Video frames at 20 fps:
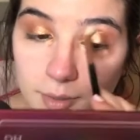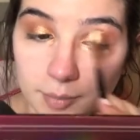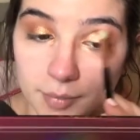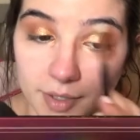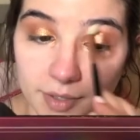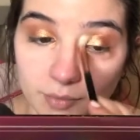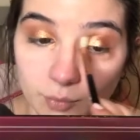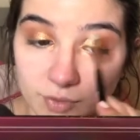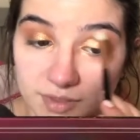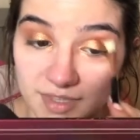
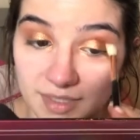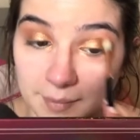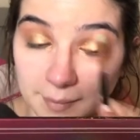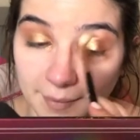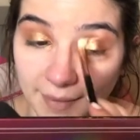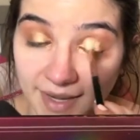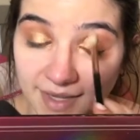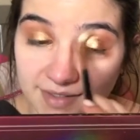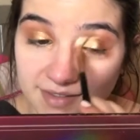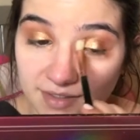But with the
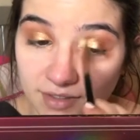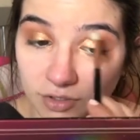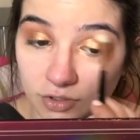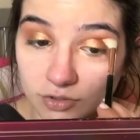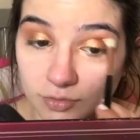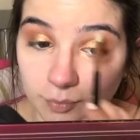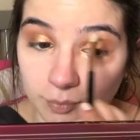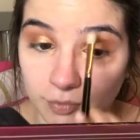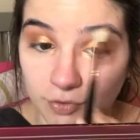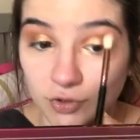mattes, it
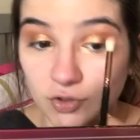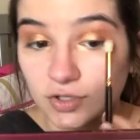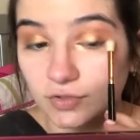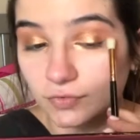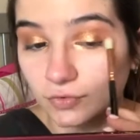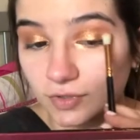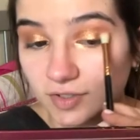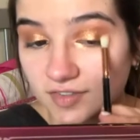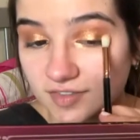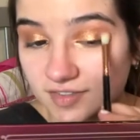looked
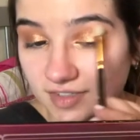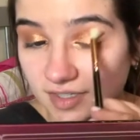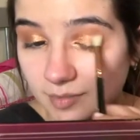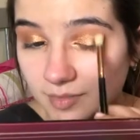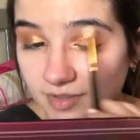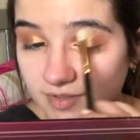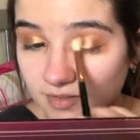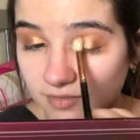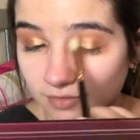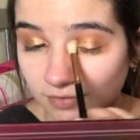beautiful and
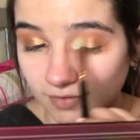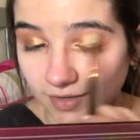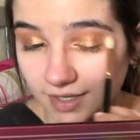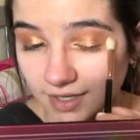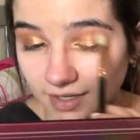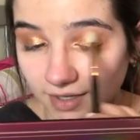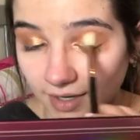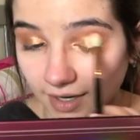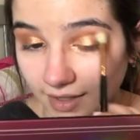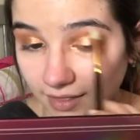seamless and
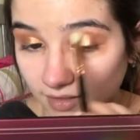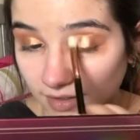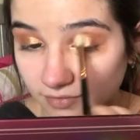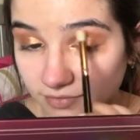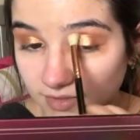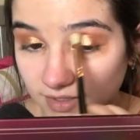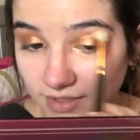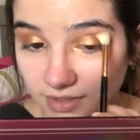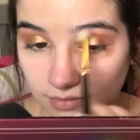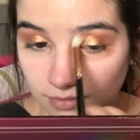faded, and I
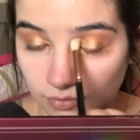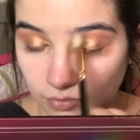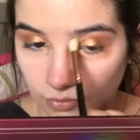loved it.